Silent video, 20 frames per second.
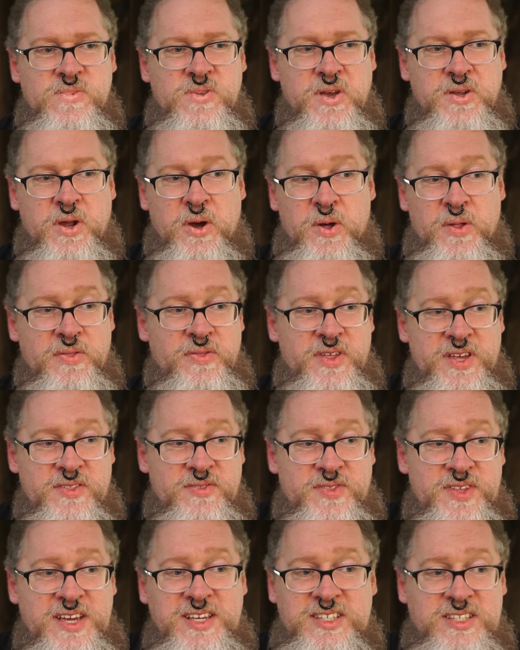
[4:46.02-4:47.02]
you know, th
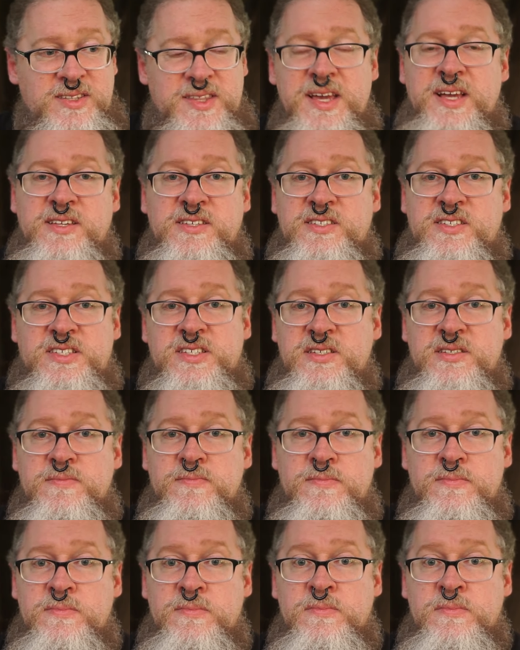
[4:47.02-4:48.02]
these things,
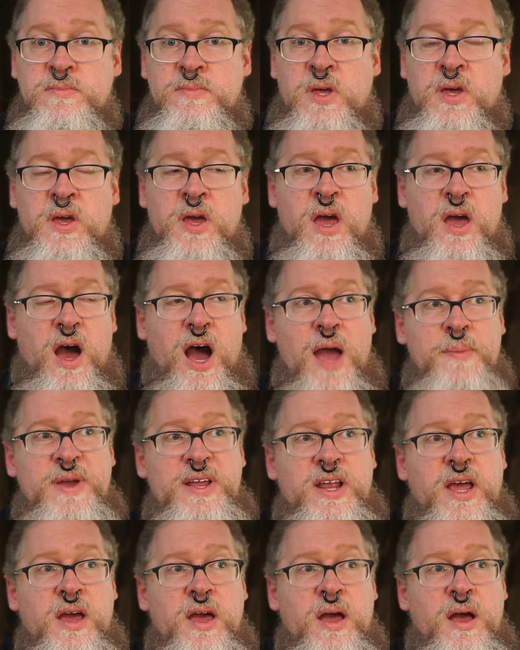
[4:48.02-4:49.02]
I
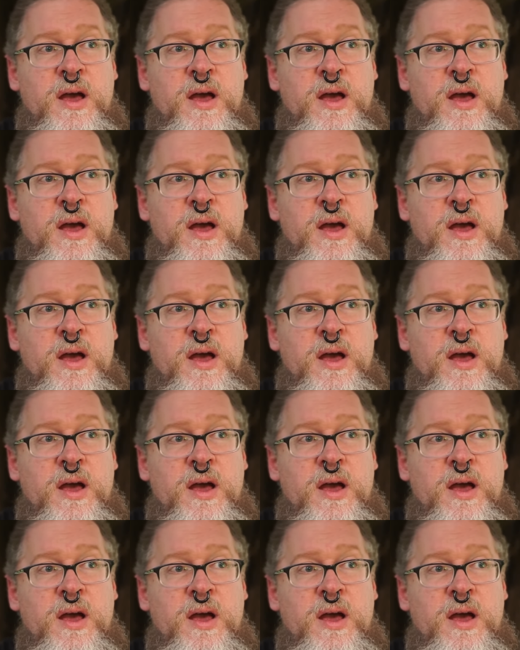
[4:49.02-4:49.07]
mean,